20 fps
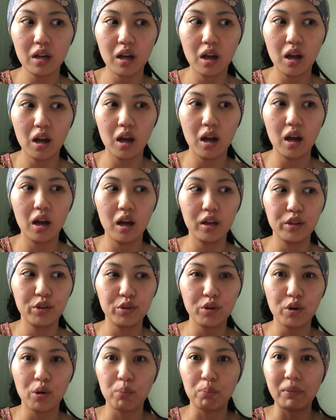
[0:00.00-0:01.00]
uh, you
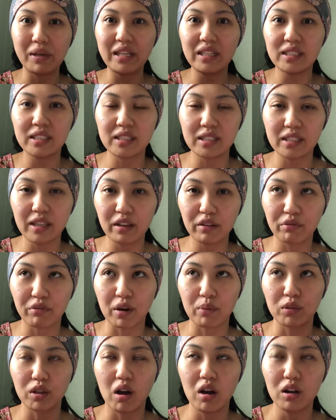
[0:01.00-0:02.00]
know meat stick
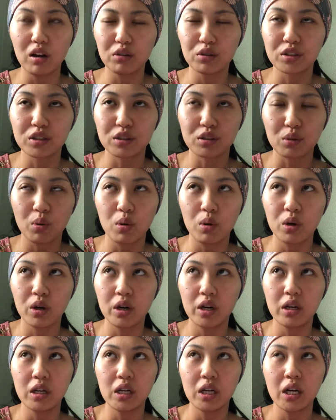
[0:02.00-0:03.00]
from dollar
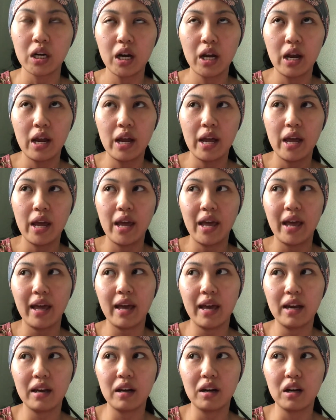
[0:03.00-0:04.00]
store
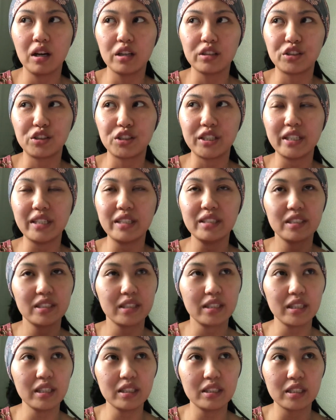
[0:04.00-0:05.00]
and uh, cheese
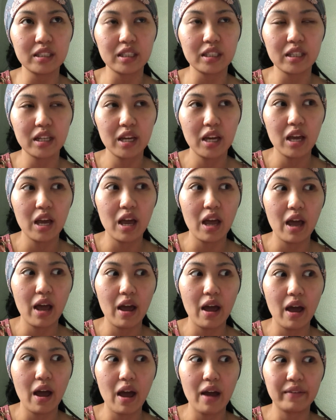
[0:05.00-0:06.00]
sticks,
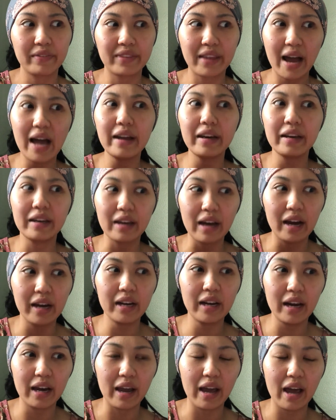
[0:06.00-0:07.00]
that
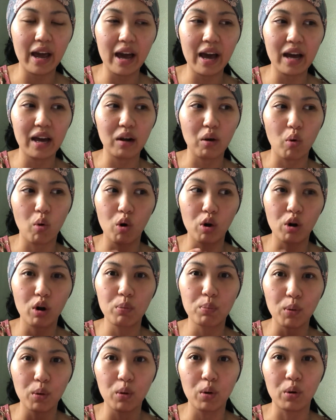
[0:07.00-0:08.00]
night I had
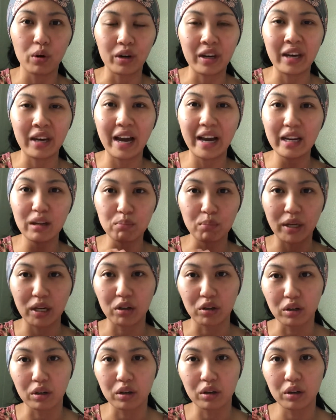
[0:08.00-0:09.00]
horrible nightmare,